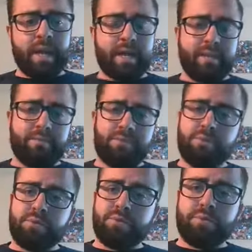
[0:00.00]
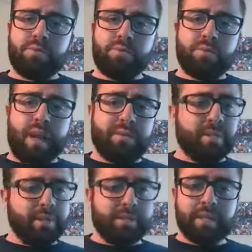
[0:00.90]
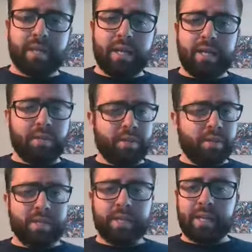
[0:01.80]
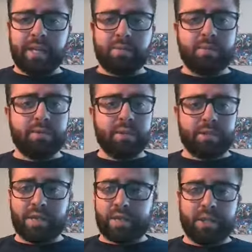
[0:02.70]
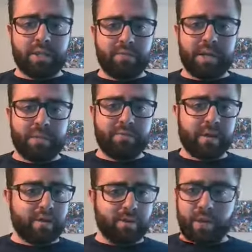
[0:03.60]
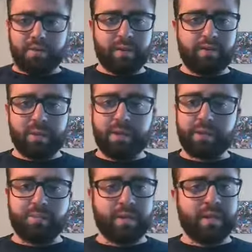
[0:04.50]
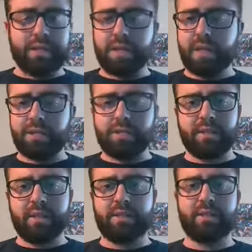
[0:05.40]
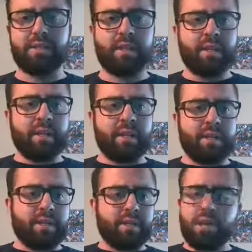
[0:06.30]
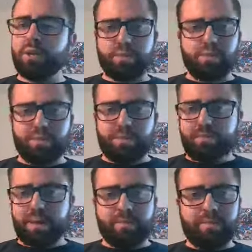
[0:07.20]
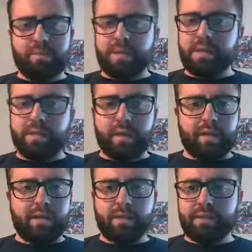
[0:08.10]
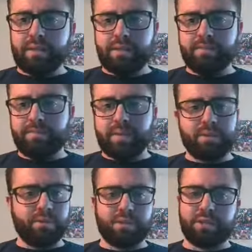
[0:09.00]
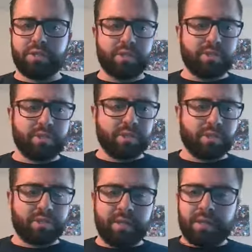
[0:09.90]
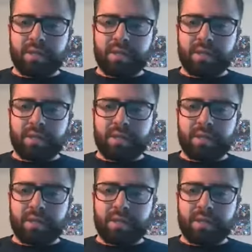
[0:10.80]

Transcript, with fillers: And if you haven't listened to them and you're into that type of music, check them out on Spotify or everywhere else. But again, just another young group, but uh, these these musicians were just